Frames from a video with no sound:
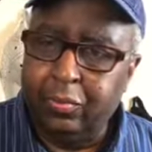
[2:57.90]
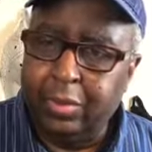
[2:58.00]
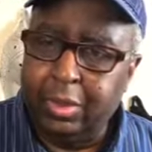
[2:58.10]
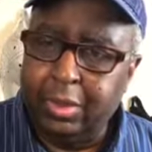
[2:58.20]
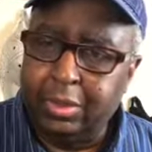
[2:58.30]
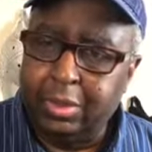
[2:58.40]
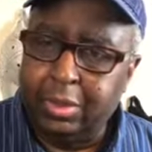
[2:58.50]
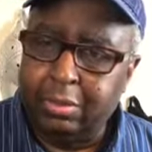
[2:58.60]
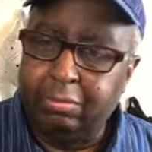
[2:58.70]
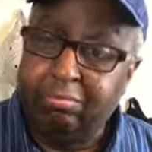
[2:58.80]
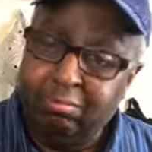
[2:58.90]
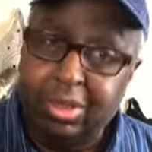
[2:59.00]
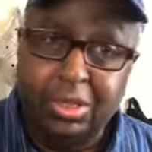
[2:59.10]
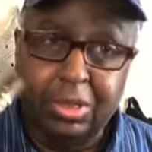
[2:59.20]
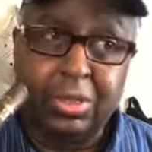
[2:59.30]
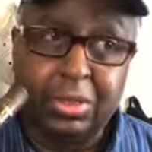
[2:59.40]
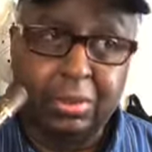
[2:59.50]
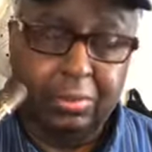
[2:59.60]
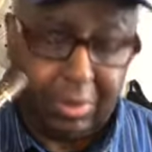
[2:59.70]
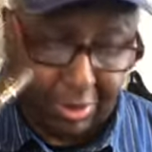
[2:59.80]
and it's consistent.
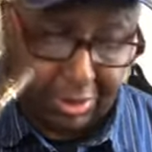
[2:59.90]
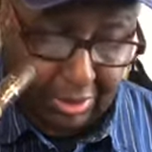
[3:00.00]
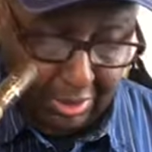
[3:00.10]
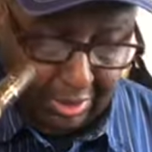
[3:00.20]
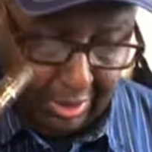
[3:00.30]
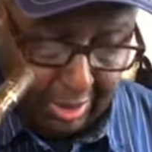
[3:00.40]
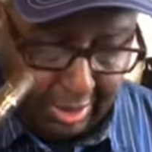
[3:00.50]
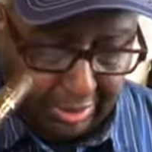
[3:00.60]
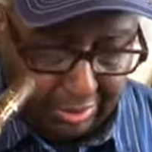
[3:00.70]
It's consistently nice,